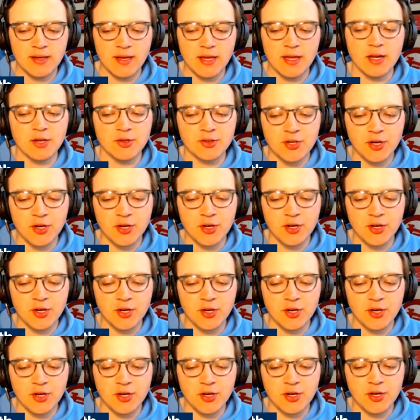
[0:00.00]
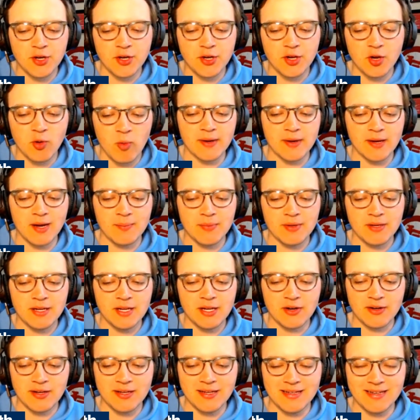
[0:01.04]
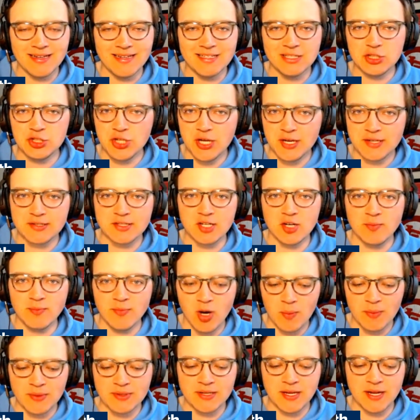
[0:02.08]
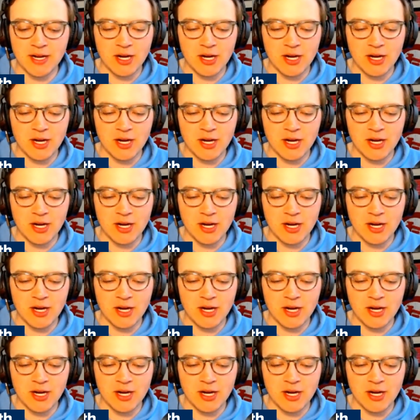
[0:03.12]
And I'll tell you why coming up here in just a moment.